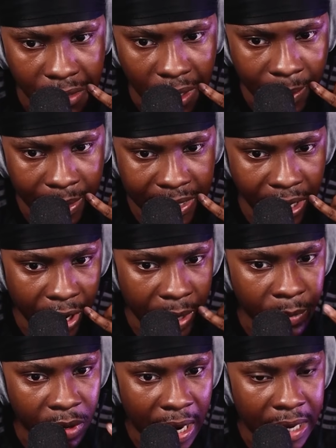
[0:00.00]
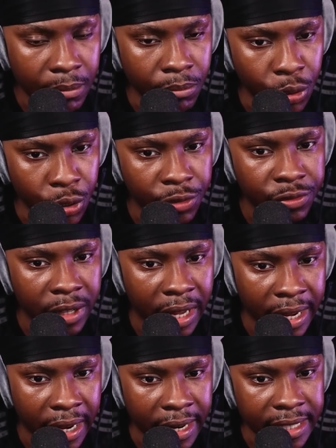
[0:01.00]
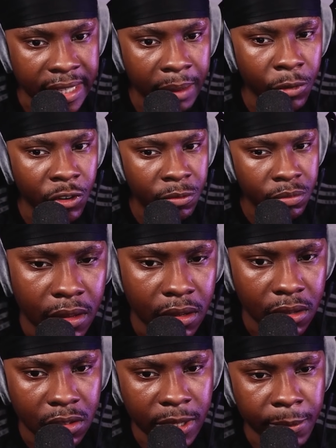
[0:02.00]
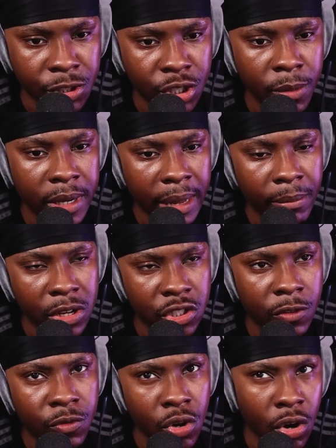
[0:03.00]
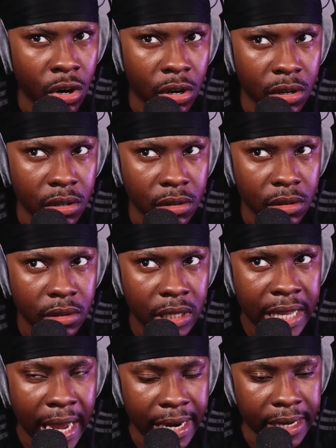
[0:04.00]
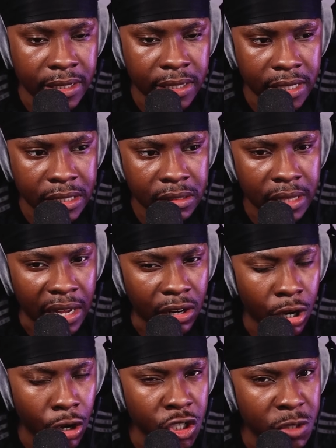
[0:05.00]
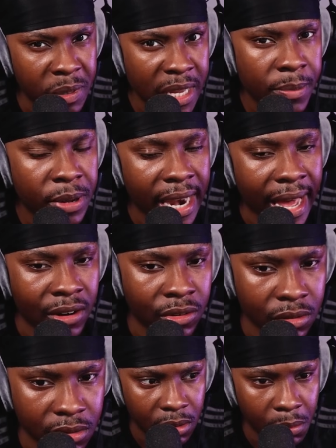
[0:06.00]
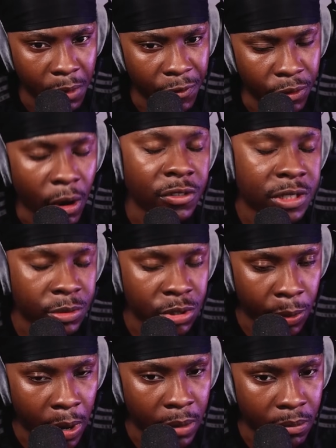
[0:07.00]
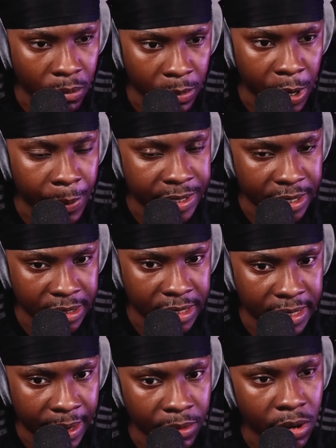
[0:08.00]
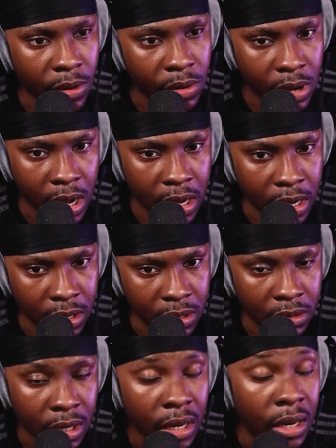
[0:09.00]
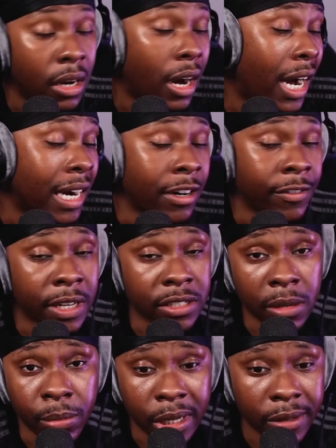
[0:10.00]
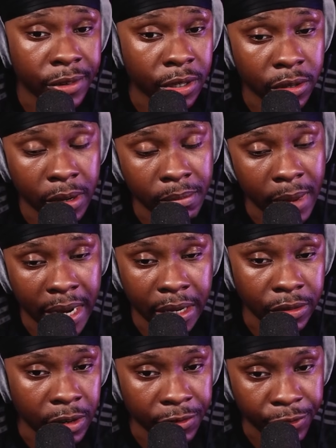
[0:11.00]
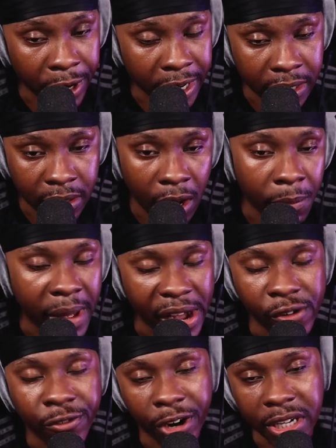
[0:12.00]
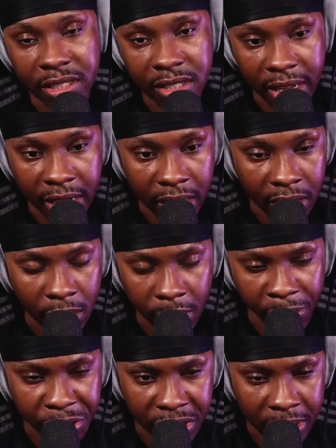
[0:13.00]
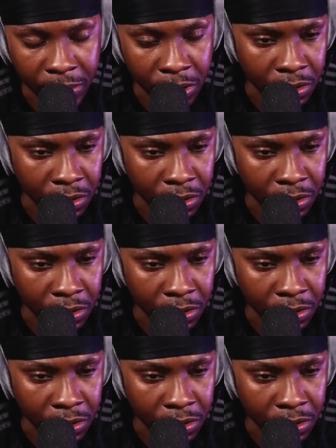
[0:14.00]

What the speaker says: I'm guessing they only kind of moved, like, unless they moved... Because I'm assuming they must have got Katniss's, like, close people out. Obviously, because we know her sister's there. We know her... I don't know if that's her boyfriend or her man or her friend. Her male friend's there. I can't remember his name, though.